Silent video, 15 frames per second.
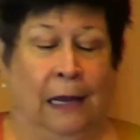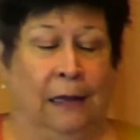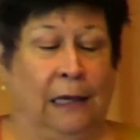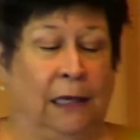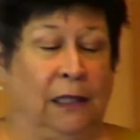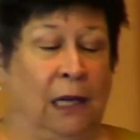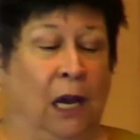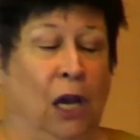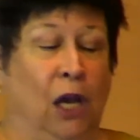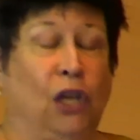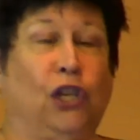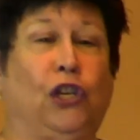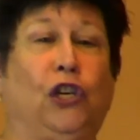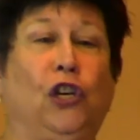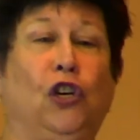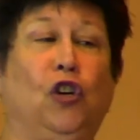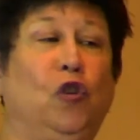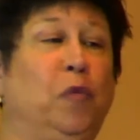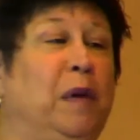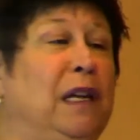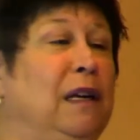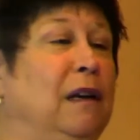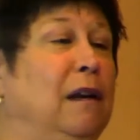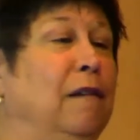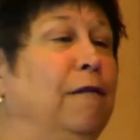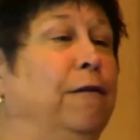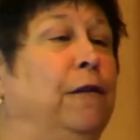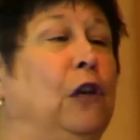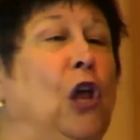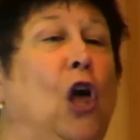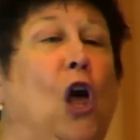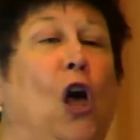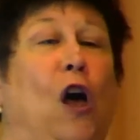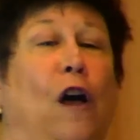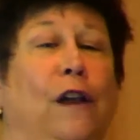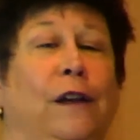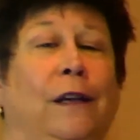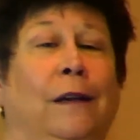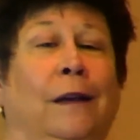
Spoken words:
this human, flawed,